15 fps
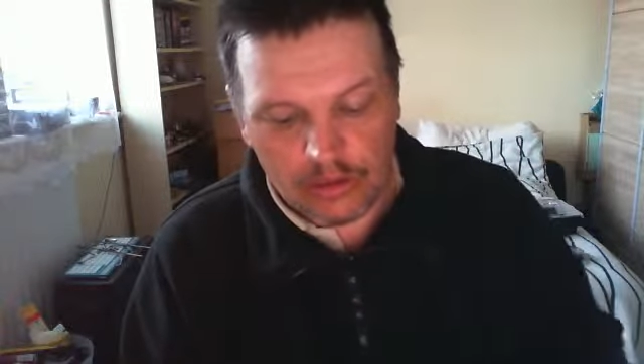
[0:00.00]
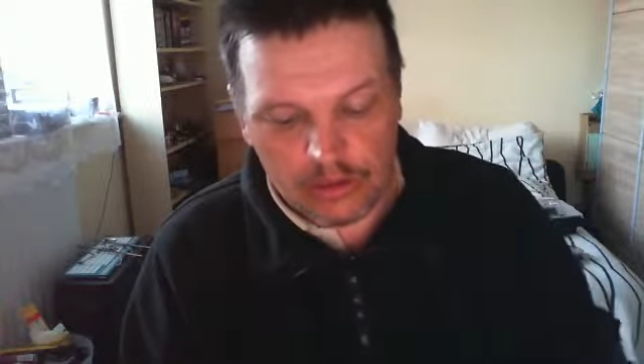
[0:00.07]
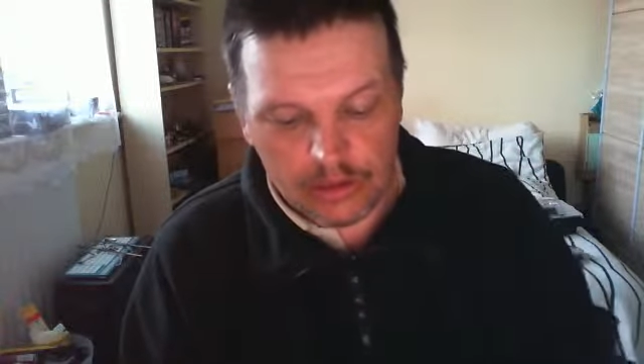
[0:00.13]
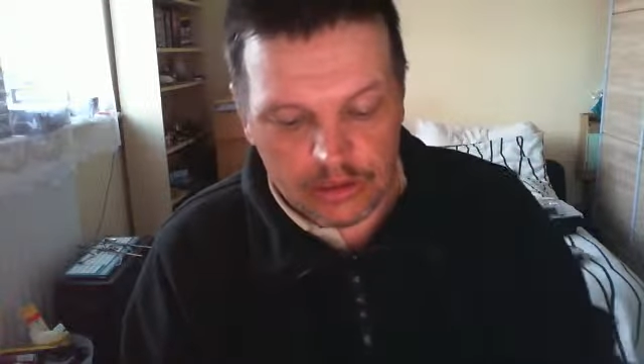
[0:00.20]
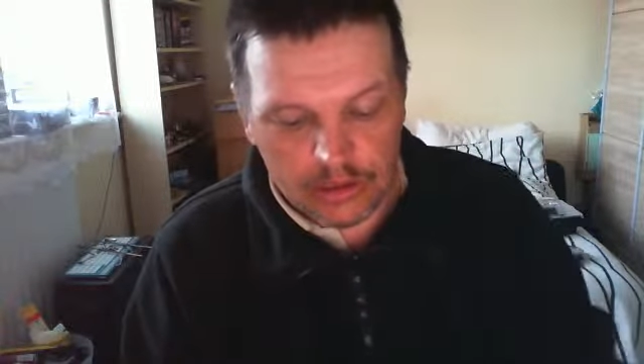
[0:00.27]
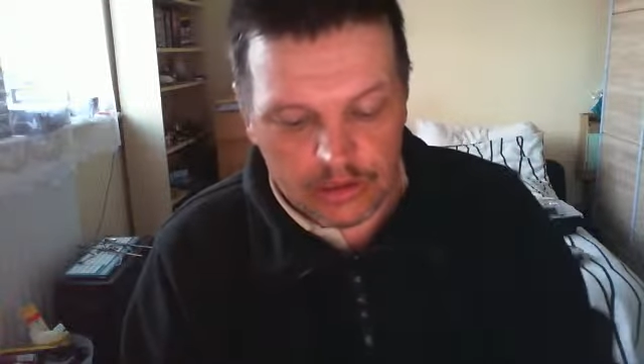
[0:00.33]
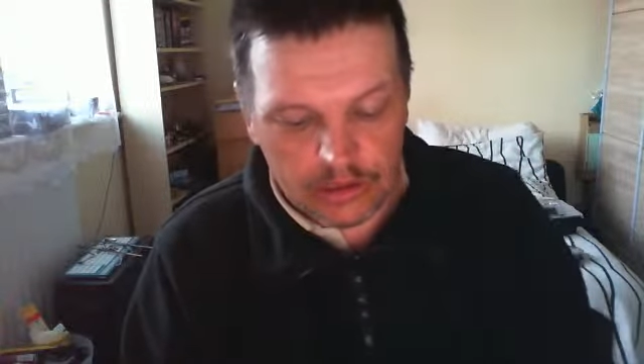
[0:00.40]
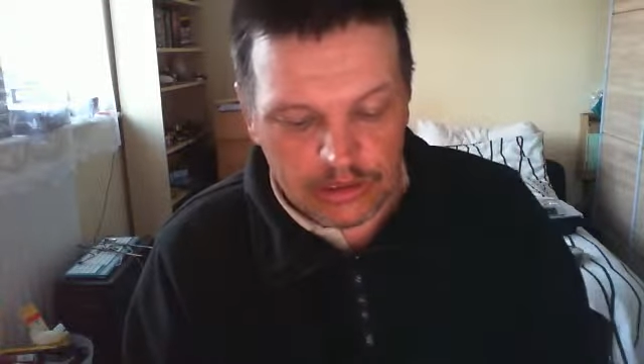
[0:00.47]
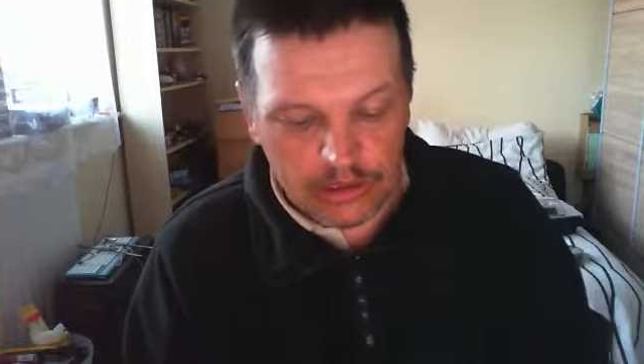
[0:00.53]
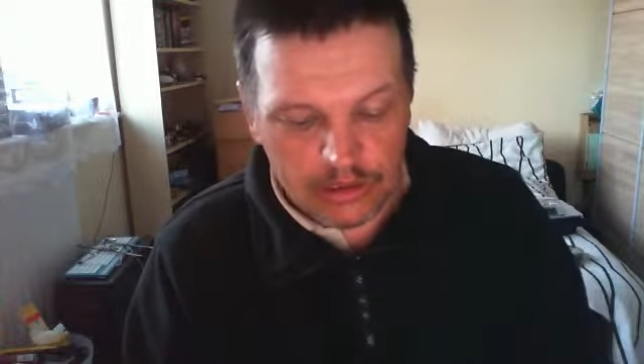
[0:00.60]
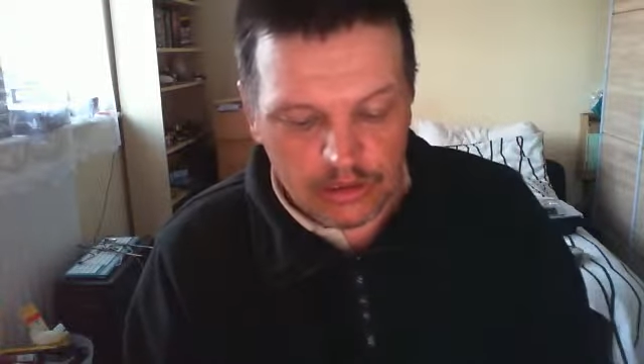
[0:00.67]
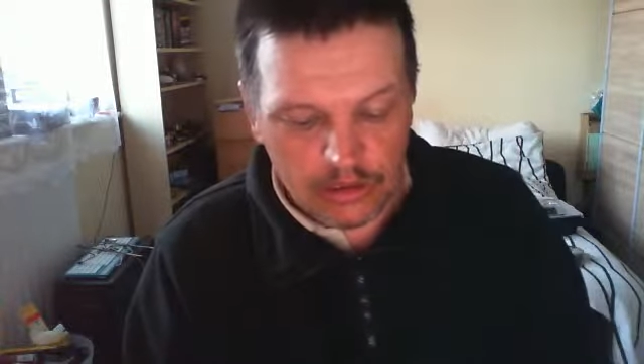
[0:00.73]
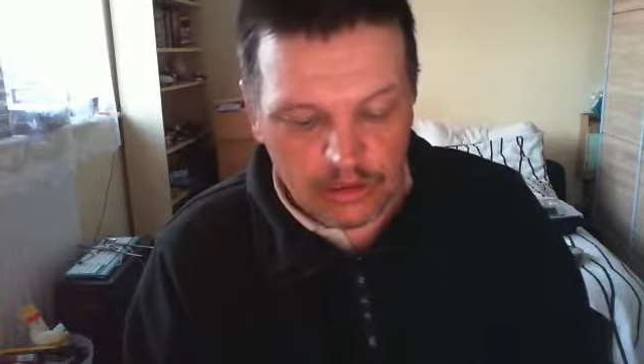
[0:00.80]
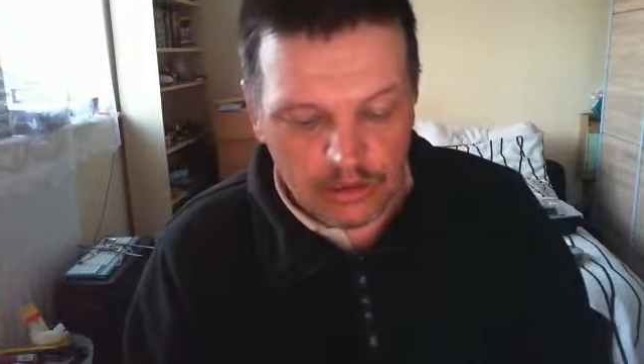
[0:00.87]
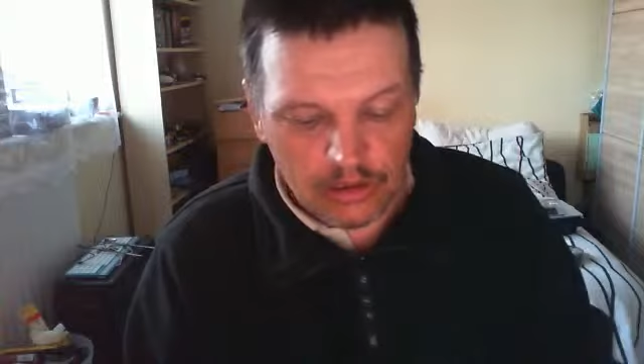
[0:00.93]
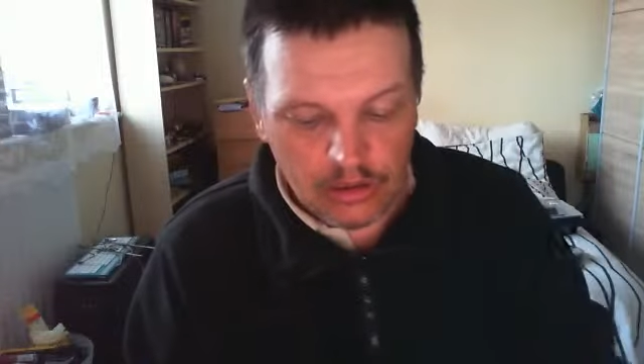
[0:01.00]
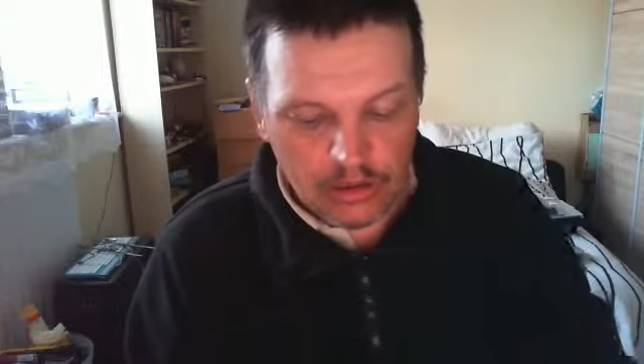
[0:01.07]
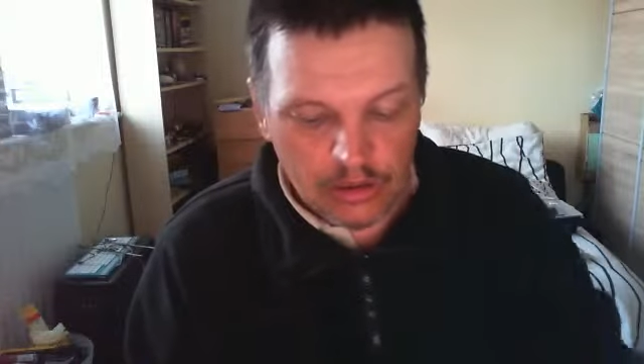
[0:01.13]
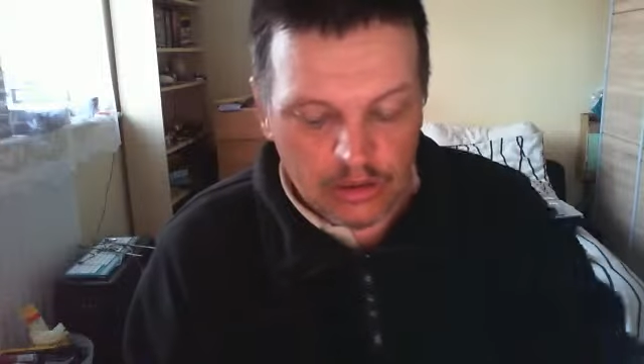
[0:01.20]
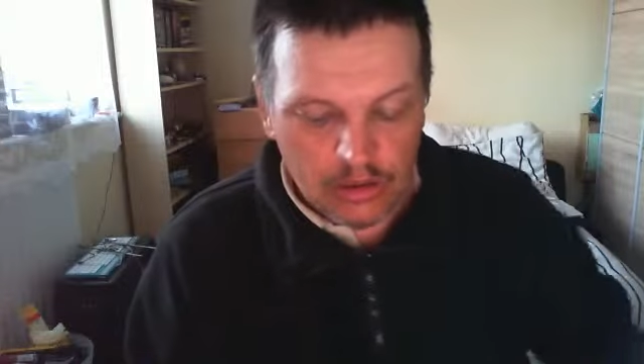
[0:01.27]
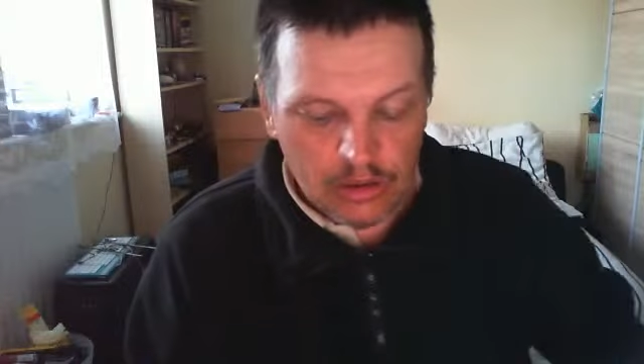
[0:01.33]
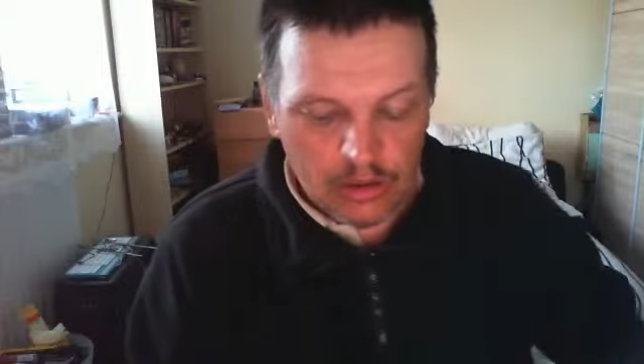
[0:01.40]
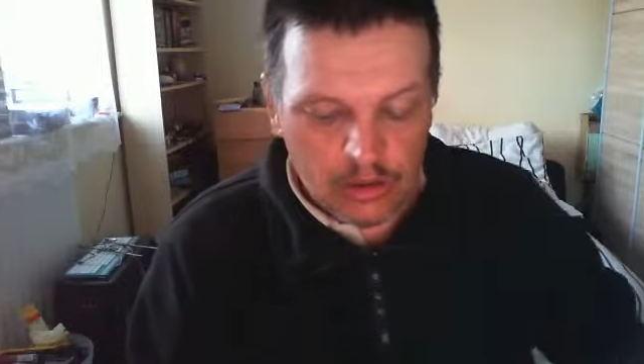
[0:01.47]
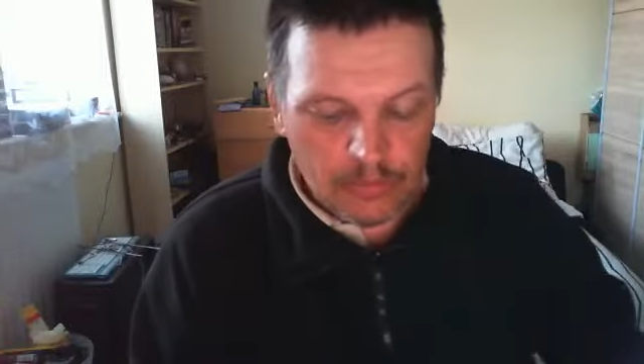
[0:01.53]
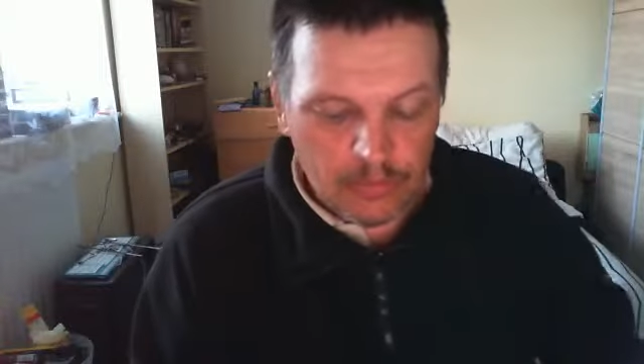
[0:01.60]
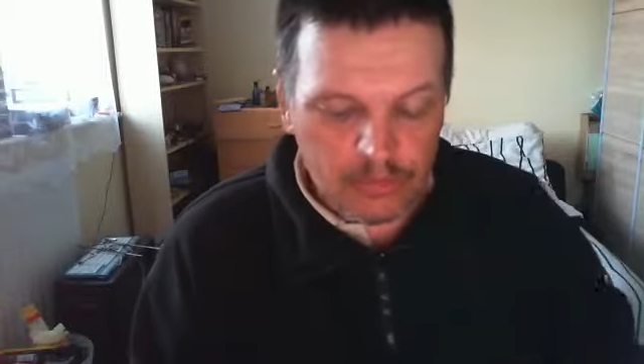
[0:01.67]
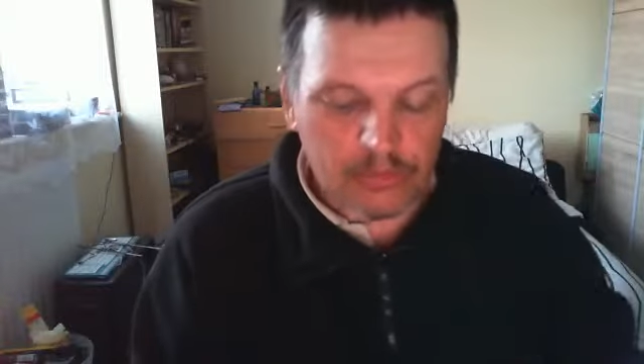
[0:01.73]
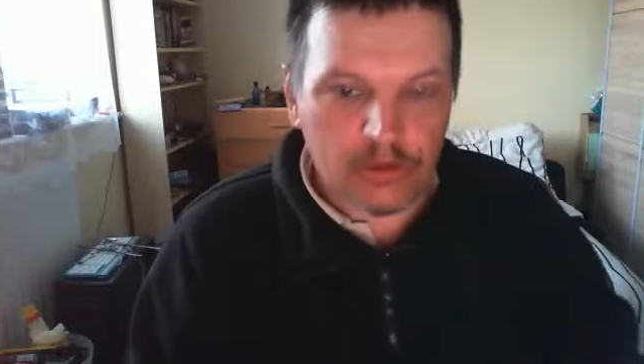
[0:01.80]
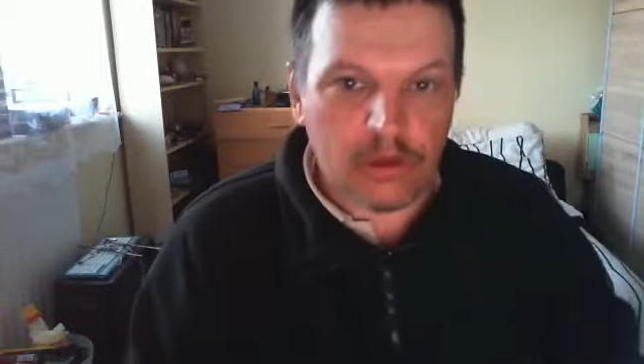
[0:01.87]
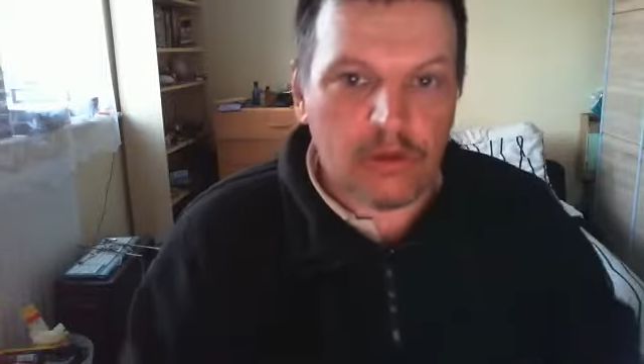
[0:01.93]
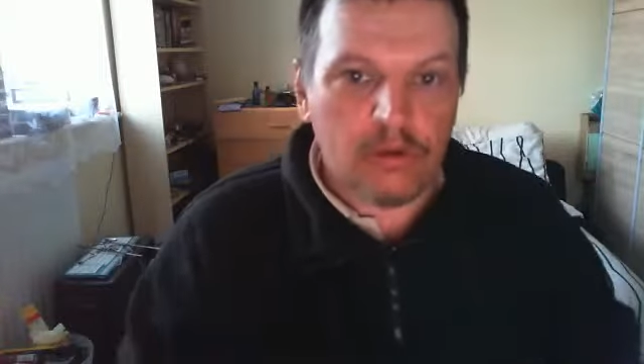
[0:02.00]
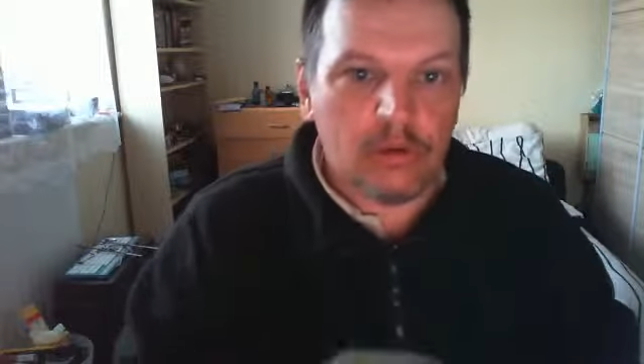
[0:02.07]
is put